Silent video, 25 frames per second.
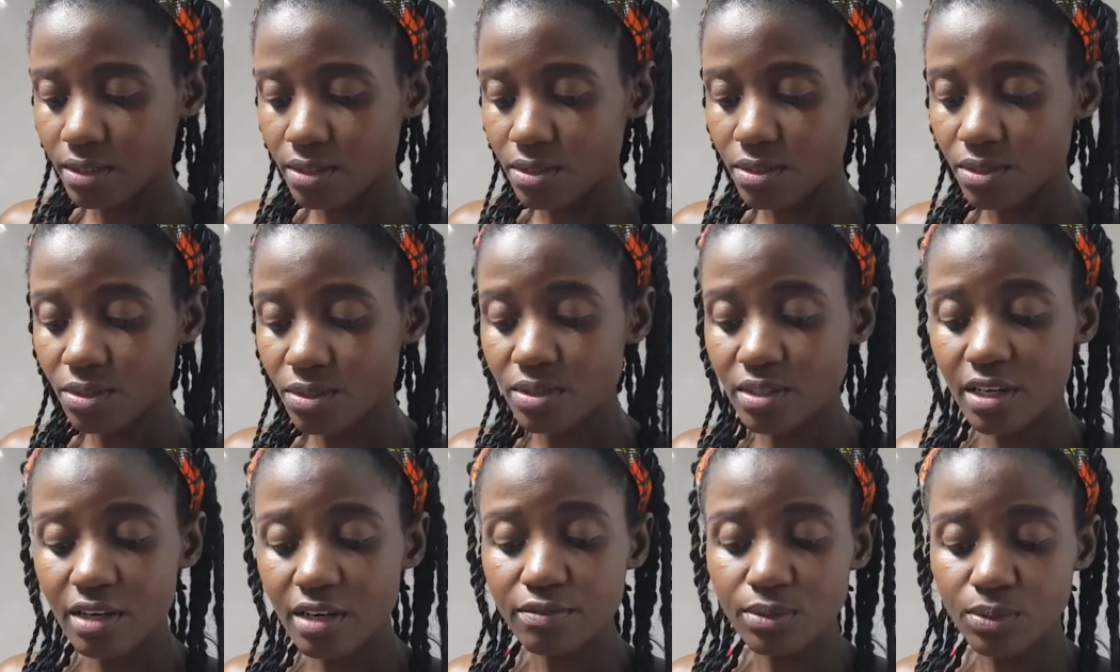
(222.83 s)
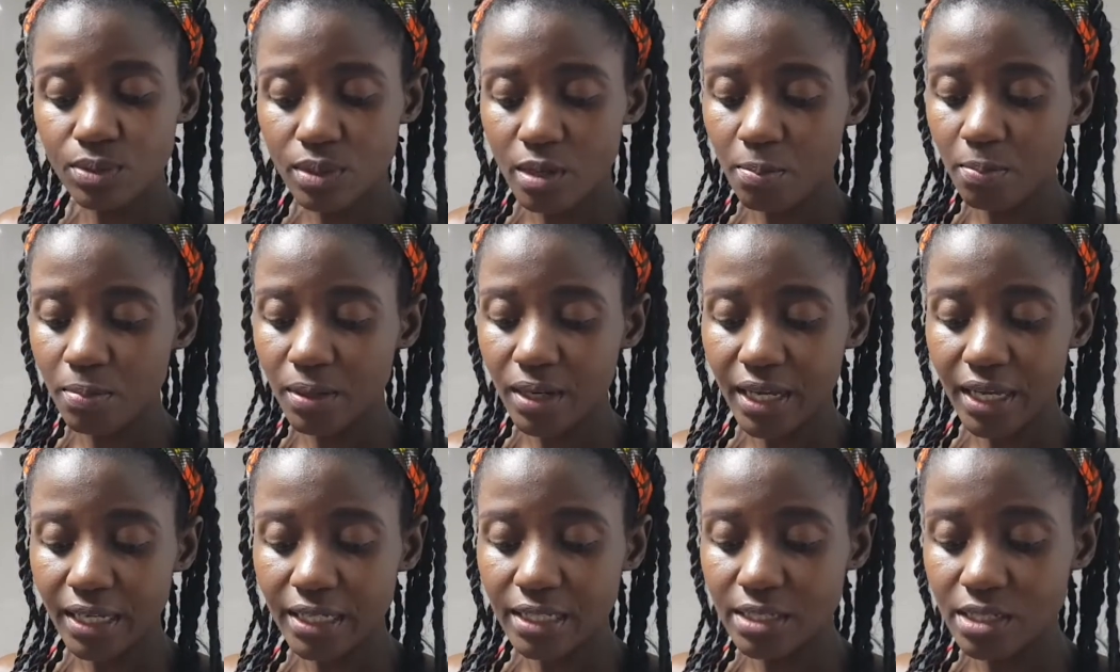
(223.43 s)
You don't have to
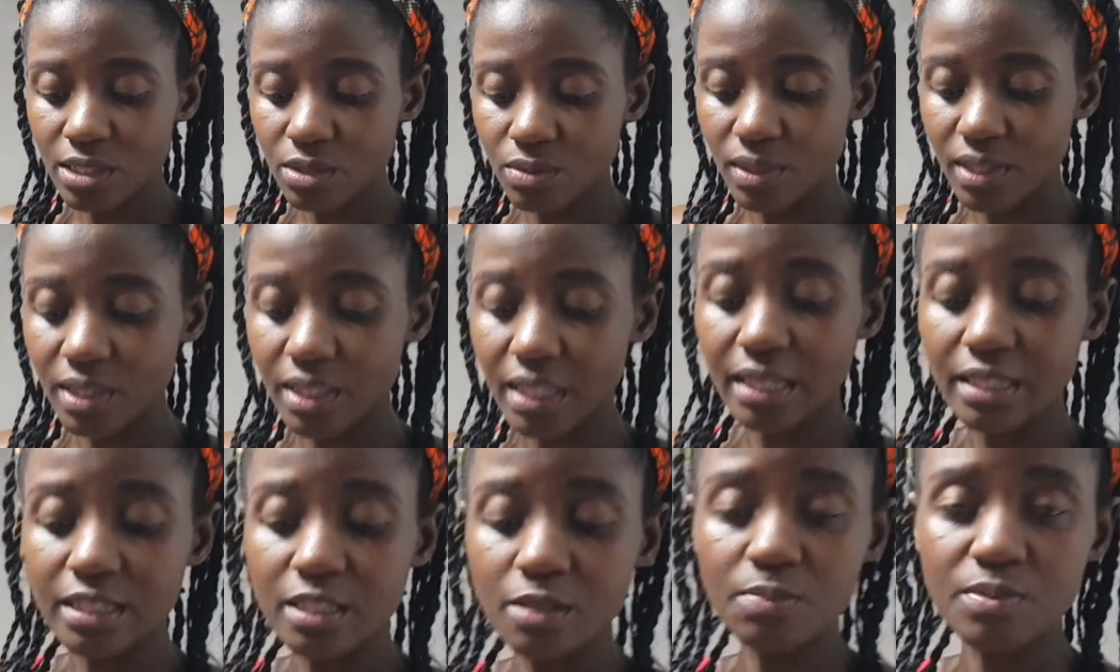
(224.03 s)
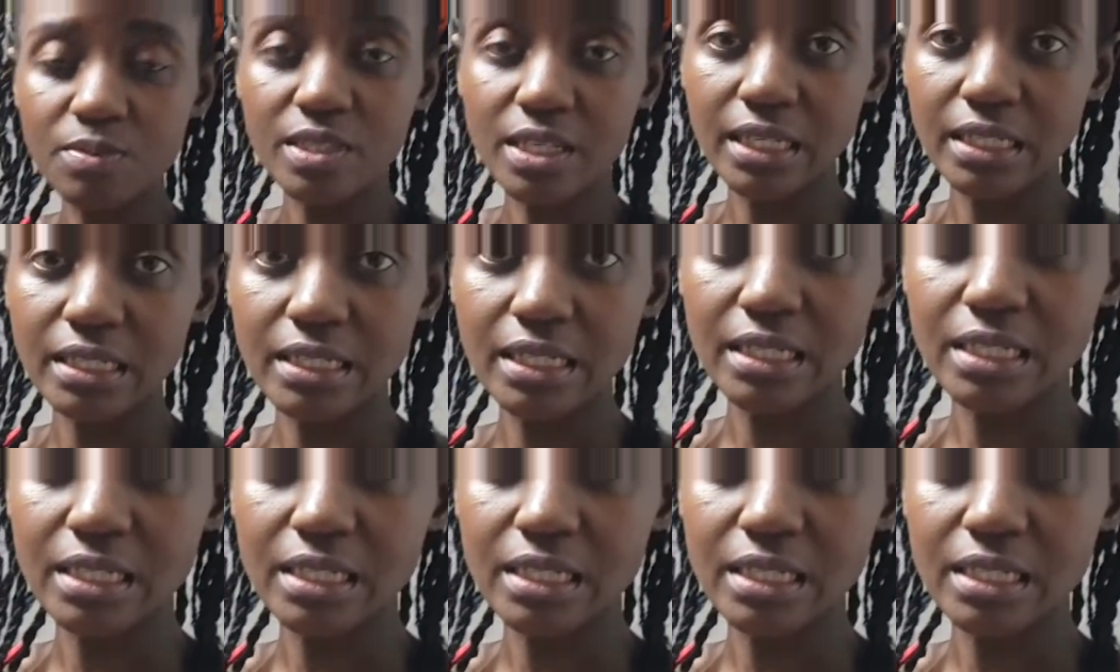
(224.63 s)
apply it when the lips are